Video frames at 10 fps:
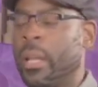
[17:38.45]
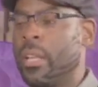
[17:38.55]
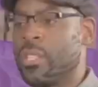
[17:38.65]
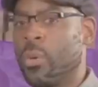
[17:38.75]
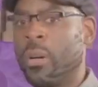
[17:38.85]

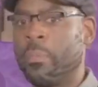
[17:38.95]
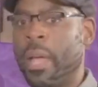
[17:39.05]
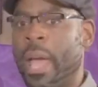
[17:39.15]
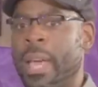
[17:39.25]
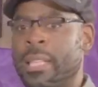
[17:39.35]
And so
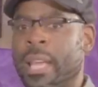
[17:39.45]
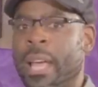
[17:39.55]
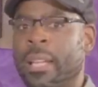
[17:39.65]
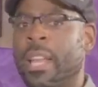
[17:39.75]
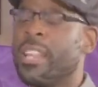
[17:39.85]
at
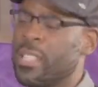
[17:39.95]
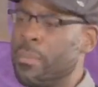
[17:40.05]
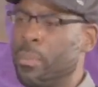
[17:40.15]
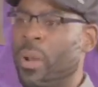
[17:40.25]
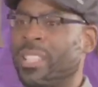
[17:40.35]

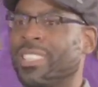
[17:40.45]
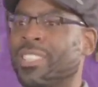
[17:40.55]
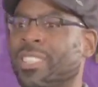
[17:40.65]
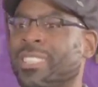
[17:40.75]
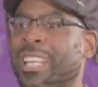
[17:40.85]
some point I just
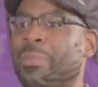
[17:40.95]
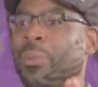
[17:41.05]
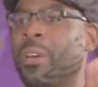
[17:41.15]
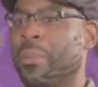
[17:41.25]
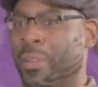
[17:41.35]
took a stop. I was
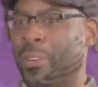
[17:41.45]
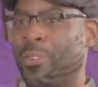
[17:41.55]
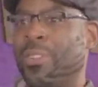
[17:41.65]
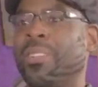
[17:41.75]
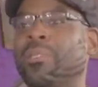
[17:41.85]
like, wait a minute,
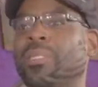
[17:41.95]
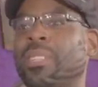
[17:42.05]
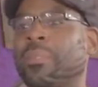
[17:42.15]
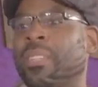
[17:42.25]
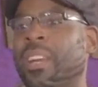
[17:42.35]
hold up.
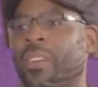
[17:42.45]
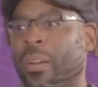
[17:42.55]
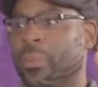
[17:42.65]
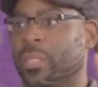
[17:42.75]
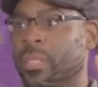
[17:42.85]
Something ain't
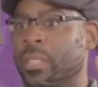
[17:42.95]
right with this.